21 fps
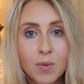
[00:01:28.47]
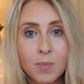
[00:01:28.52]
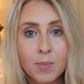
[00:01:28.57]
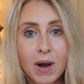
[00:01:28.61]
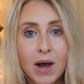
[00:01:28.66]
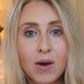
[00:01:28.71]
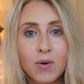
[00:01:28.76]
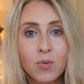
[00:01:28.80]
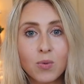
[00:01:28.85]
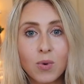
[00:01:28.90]

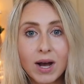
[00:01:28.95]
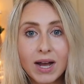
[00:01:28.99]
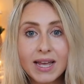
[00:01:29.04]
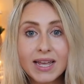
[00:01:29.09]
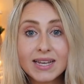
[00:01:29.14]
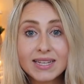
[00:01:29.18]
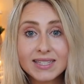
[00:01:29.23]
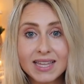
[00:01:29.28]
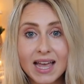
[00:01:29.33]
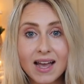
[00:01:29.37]
But what
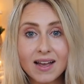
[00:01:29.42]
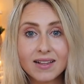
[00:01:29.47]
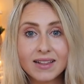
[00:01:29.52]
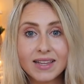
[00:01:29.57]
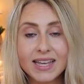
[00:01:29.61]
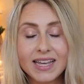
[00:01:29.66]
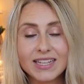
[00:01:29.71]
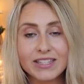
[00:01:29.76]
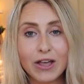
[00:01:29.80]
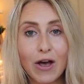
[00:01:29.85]

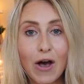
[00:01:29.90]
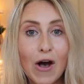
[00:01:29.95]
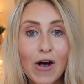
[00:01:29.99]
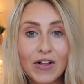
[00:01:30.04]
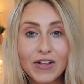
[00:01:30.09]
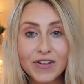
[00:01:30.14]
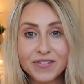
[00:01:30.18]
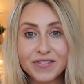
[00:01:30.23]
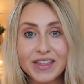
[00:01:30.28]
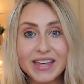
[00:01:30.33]
exactly is
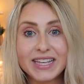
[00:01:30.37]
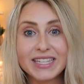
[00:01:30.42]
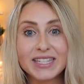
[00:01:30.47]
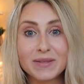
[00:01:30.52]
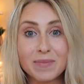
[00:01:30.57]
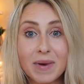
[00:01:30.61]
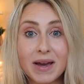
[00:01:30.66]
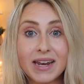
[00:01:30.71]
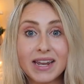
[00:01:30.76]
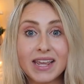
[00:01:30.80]
all of
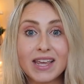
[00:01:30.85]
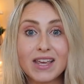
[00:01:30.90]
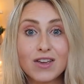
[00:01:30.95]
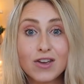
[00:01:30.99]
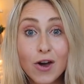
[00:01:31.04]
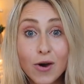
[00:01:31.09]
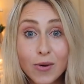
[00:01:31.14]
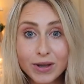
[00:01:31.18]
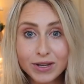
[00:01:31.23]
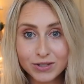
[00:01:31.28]
this money
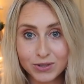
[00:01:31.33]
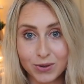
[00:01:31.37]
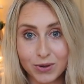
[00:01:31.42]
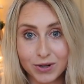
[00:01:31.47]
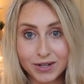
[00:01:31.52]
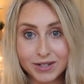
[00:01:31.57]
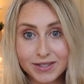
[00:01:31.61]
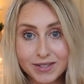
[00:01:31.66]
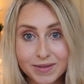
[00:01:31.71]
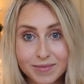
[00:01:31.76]
going
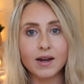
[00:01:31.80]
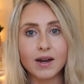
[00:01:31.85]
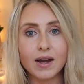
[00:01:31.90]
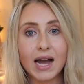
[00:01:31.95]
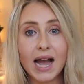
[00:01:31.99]
towards?